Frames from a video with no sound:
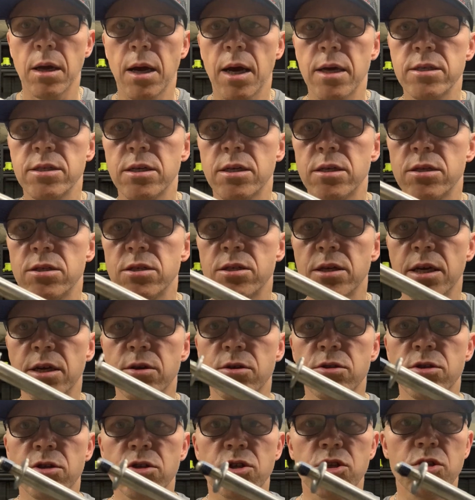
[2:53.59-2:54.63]
As you can see,
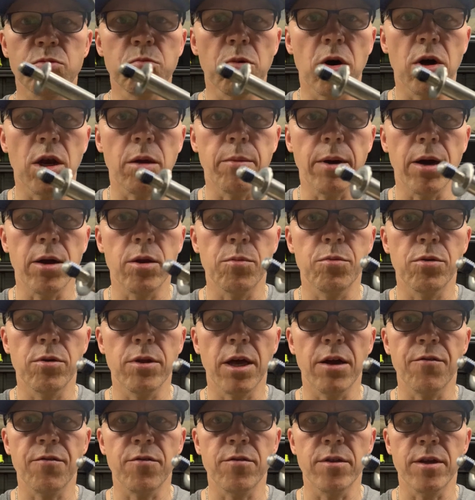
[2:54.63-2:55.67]
just a small amount. I'll put that
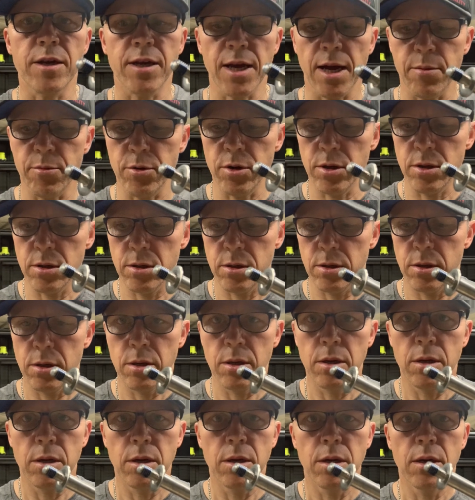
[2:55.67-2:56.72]
in front of the camera.
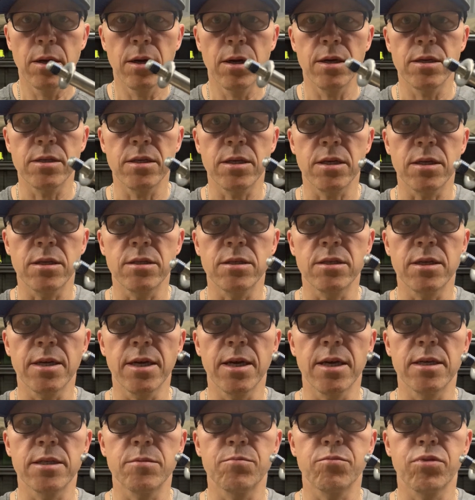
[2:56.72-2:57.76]
As you can see,
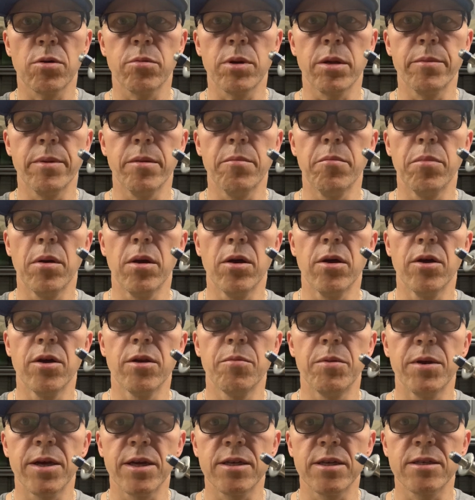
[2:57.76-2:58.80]
it's probably a bit blurred,
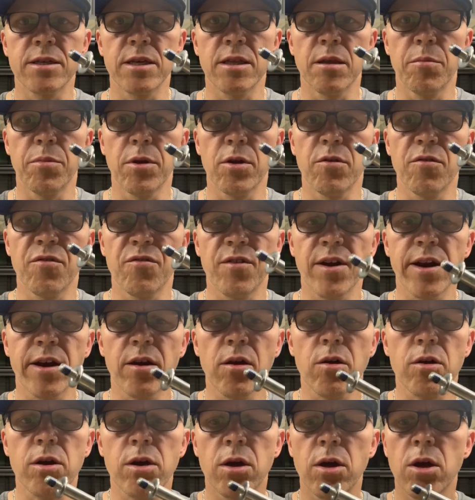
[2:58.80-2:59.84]
but you can see the blue thread
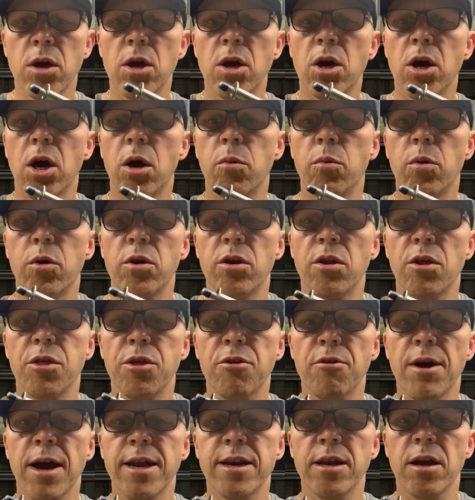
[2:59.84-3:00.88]
lock, and we're going to
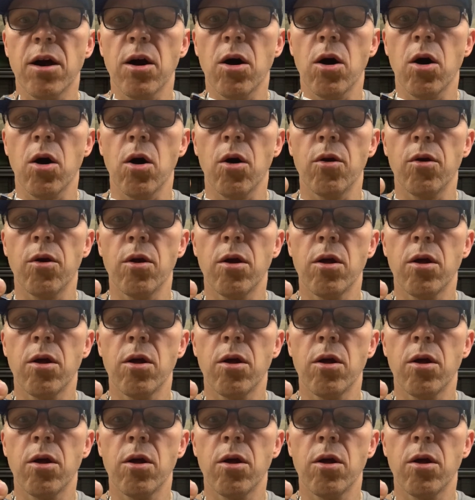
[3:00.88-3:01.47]
thread on